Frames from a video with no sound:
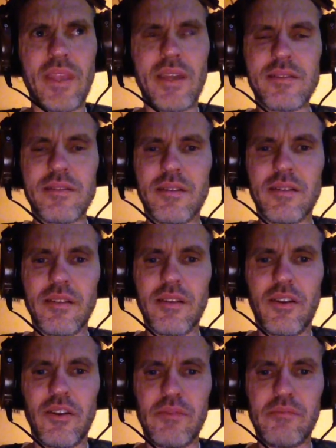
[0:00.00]
It's got a
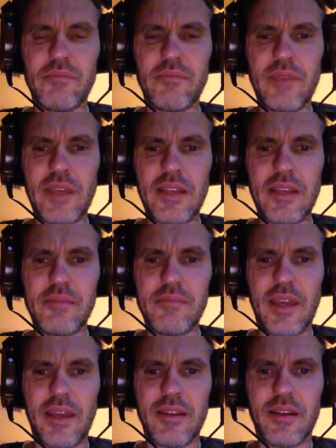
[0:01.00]
low,
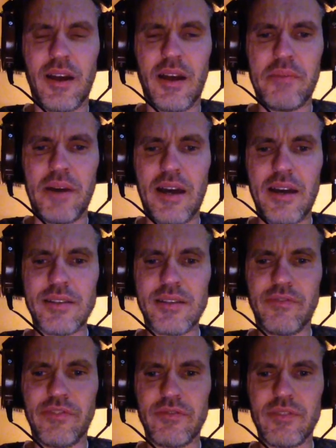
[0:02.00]
medium, and high
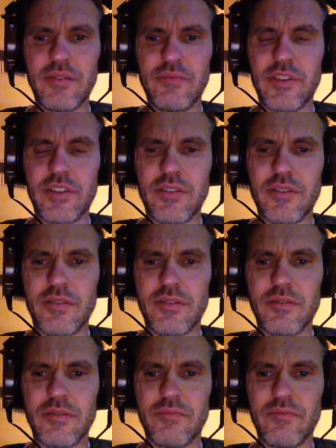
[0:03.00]
pass filter, which
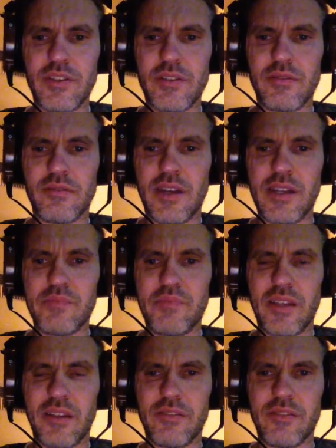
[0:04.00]
is great
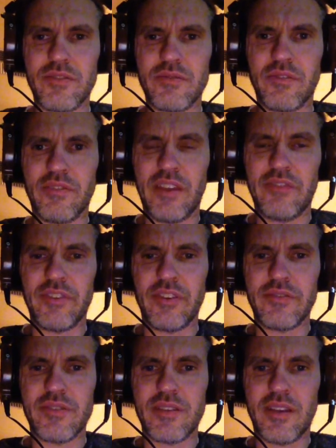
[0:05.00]
depending on the sort of
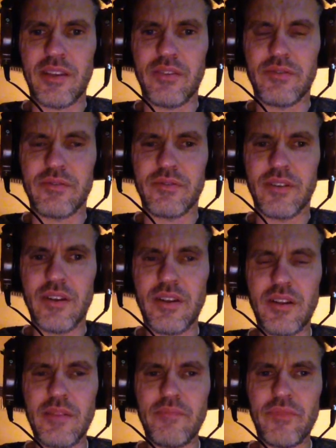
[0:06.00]
headphones that
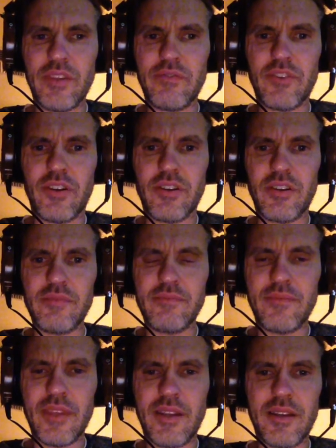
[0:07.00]
you've got
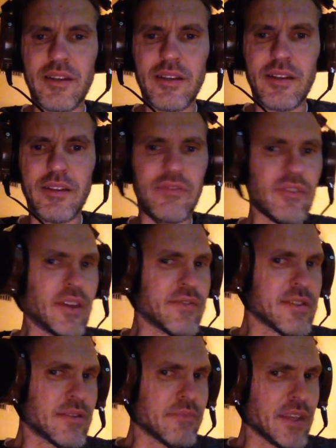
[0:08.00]
on. If you
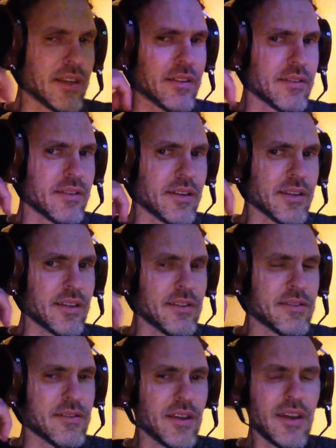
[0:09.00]
have something like
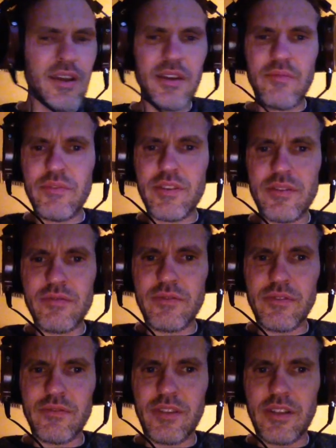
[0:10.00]
this, which
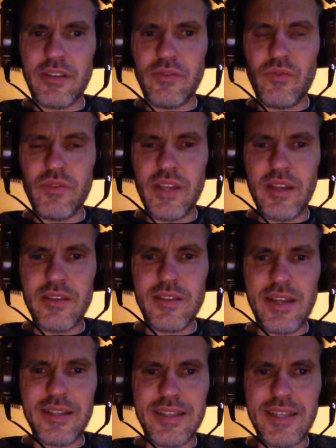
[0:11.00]
sort of, the
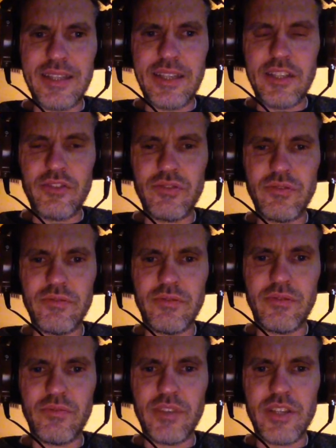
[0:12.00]
Audi's LCD2,
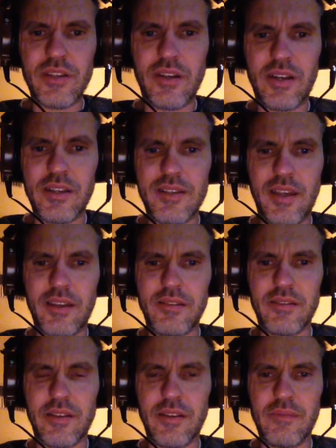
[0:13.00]
which kind of take
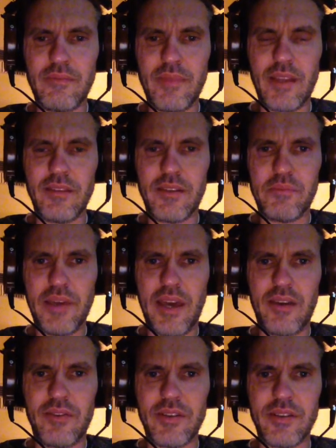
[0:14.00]
a lot of
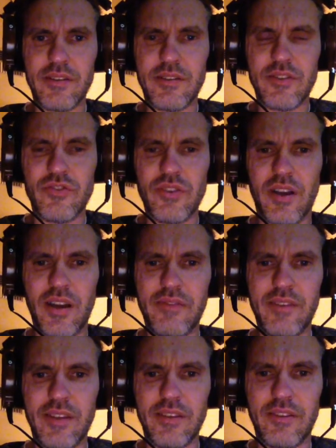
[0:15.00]
power to
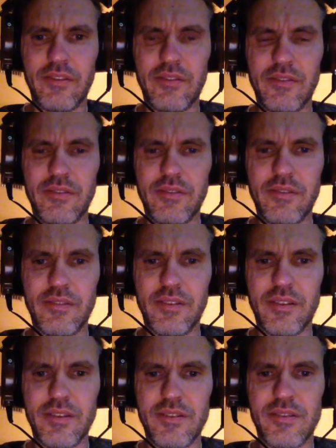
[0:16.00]
drive, then
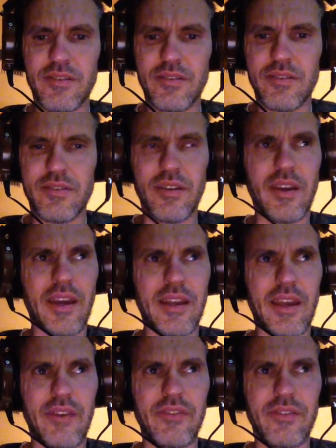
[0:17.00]
it's okay
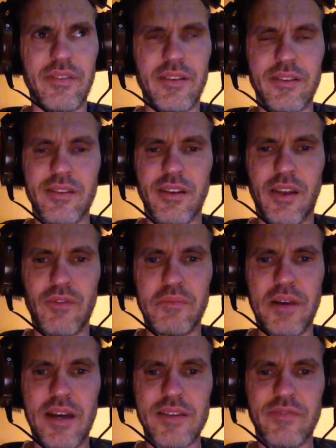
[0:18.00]
to have it on the lower
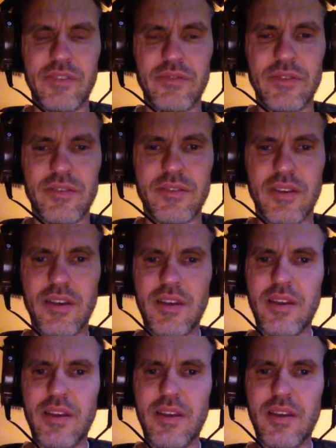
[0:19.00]
pass filters.